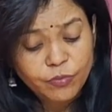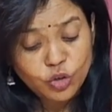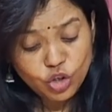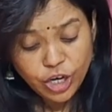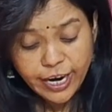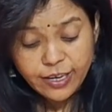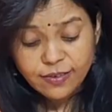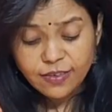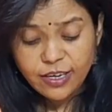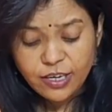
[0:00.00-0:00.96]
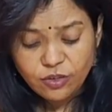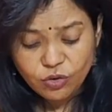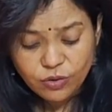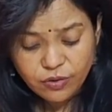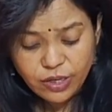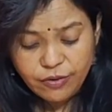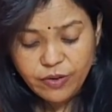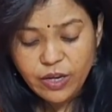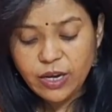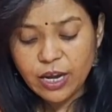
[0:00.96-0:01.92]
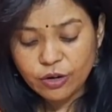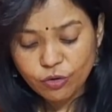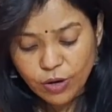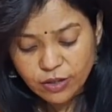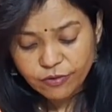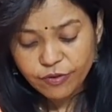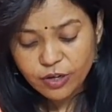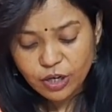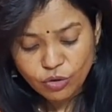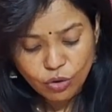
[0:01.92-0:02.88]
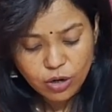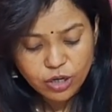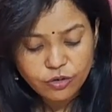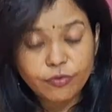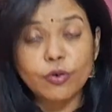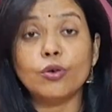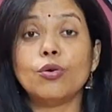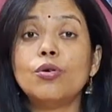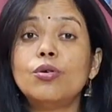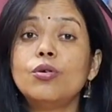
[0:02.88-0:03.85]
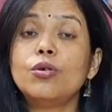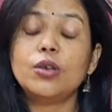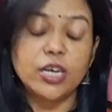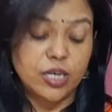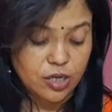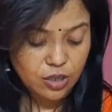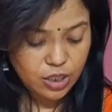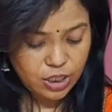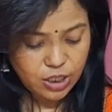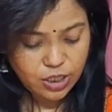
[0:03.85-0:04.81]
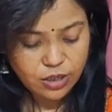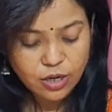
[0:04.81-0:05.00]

child saints receiving and transferring knowledge for all eternity.